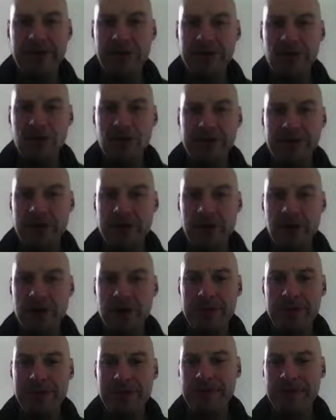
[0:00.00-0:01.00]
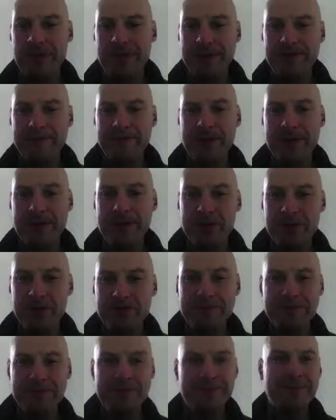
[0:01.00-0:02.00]
Rochdale, what they sort of,
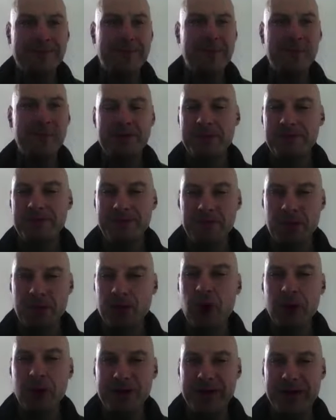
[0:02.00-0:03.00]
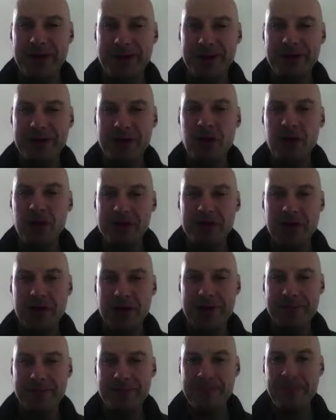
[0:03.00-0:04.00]
it was an odd game in an odd
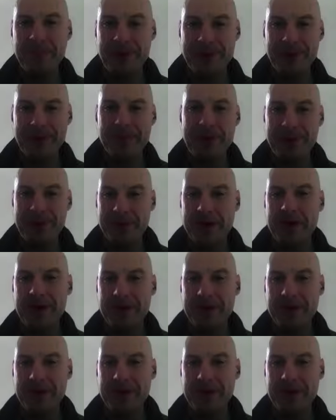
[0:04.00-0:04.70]
time when you went there.